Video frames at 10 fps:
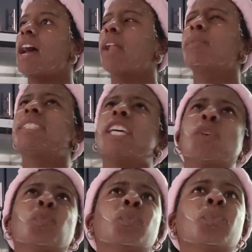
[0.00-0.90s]

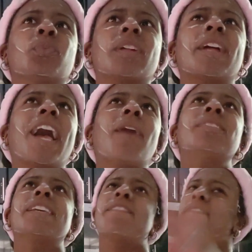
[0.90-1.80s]
I would
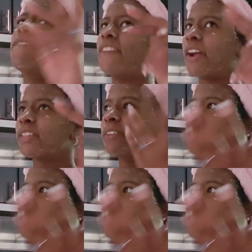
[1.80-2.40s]
say fairly